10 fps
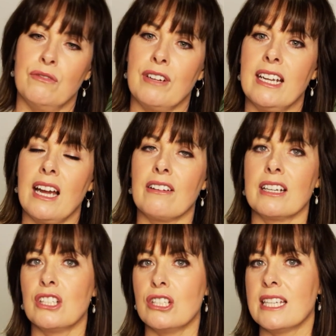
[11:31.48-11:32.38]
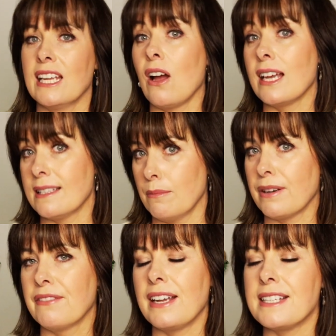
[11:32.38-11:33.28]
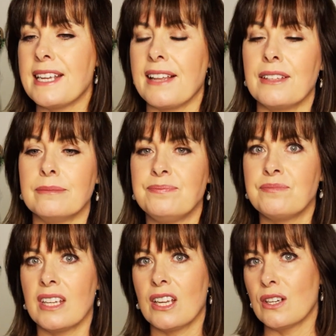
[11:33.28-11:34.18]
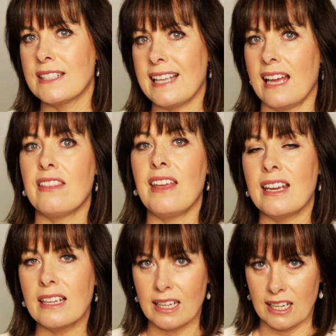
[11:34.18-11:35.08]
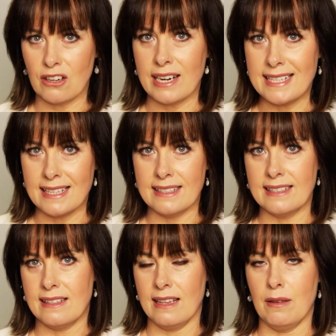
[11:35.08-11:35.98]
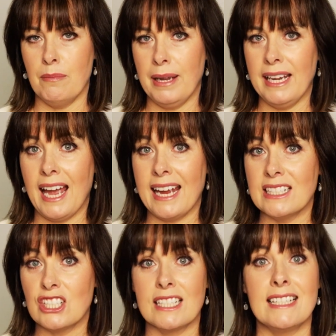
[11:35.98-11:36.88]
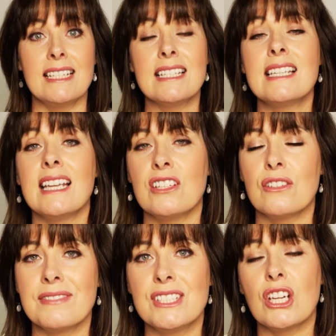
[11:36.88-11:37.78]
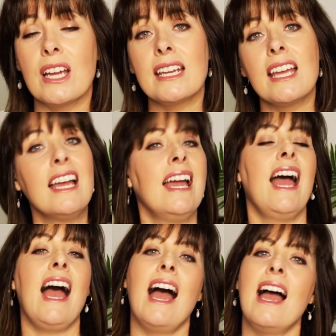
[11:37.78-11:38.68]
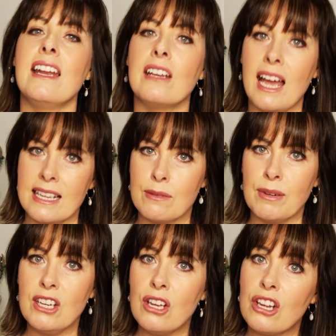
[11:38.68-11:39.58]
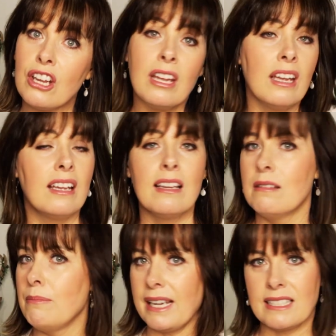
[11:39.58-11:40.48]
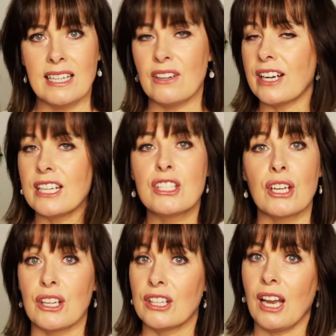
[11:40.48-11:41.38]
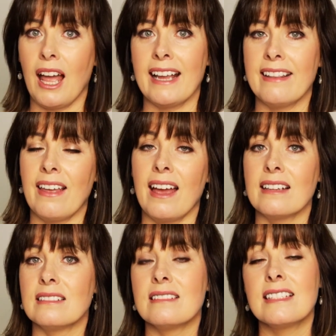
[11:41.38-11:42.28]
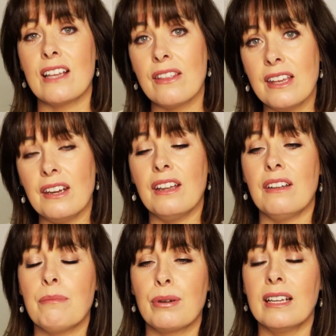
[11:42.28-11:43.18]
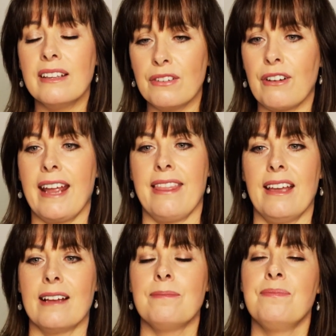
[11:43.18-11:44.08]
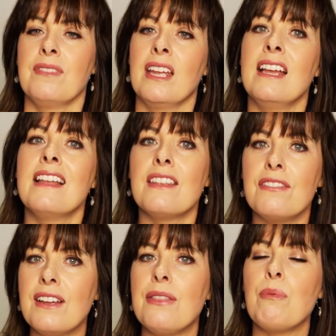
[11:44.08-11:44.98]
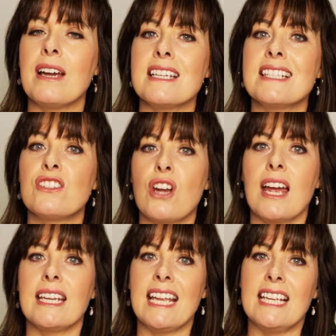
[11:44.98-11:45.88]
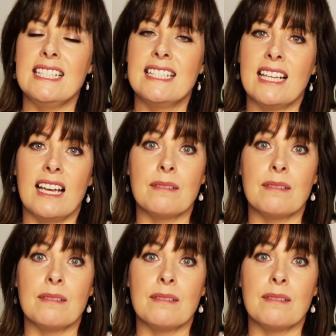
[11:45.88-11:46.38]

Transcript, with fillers: recurrent UTIs and preventing them, because that then increases the pH acidity in your vagina, and as we know, bacteria don't like that, and so they don't proliferate there. The fifth one is Chinese